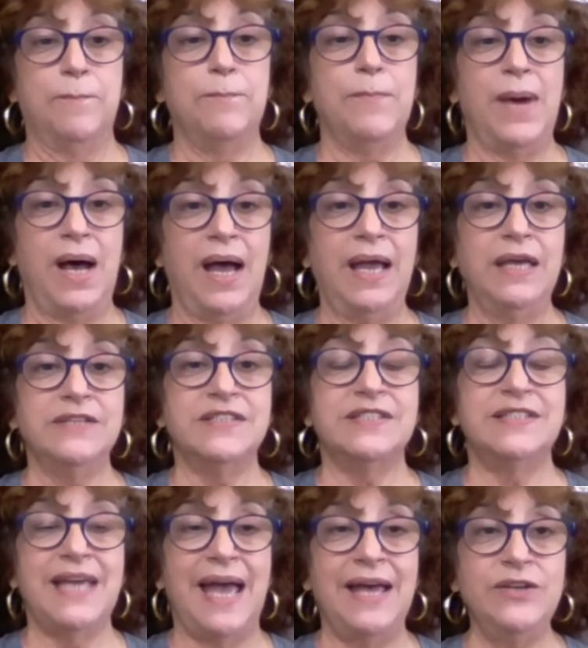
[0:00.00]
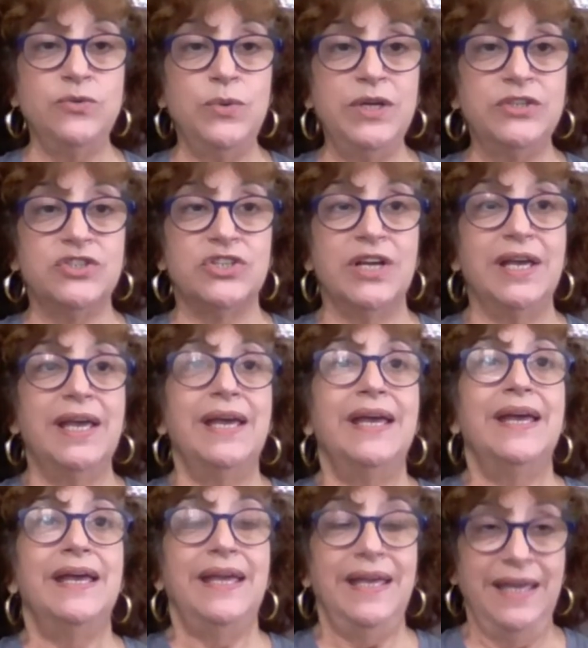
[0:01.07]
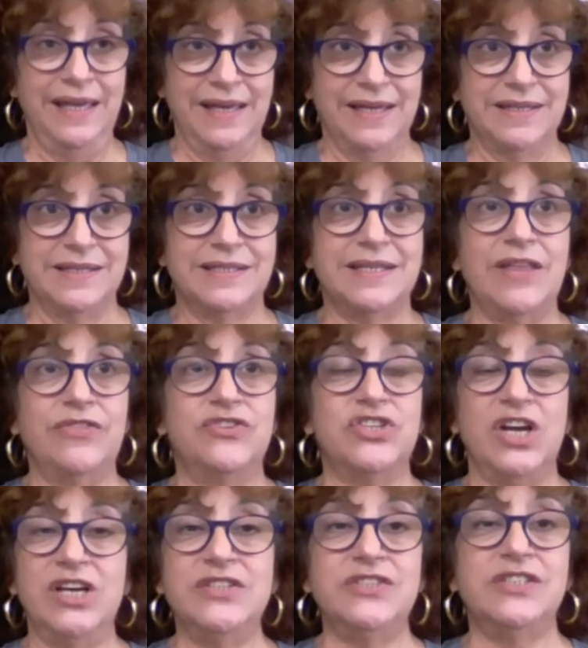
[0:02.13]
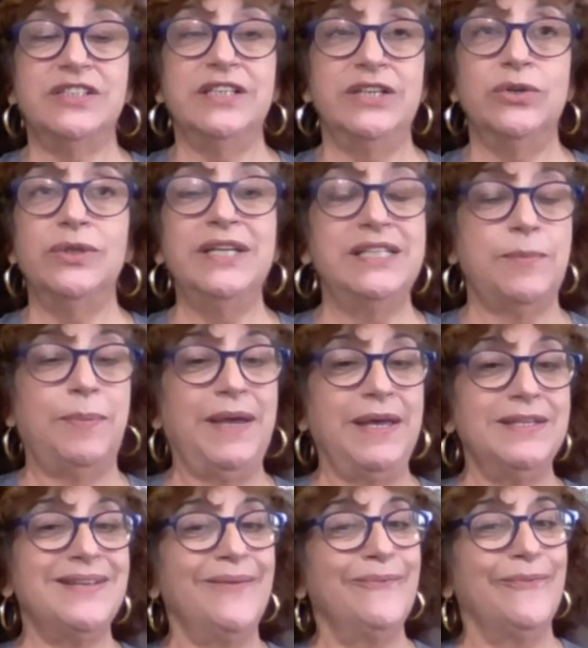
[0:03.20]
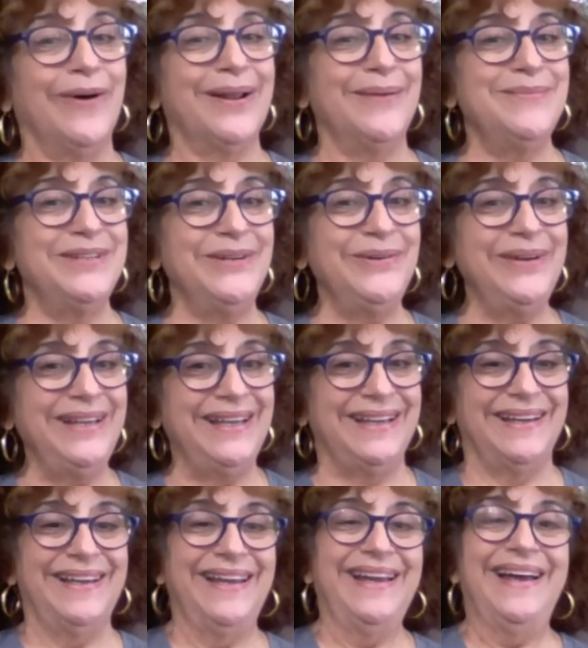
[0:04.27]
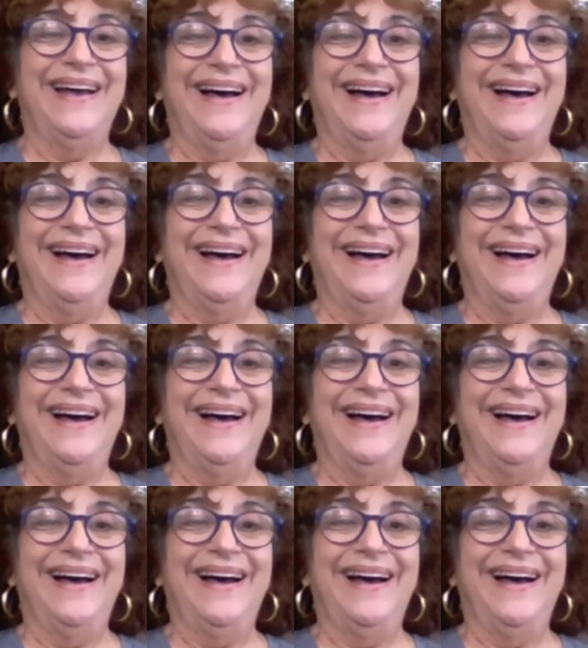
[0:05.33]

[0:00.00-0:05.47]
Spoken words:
My sandwich is just literally depends on what I'm doing.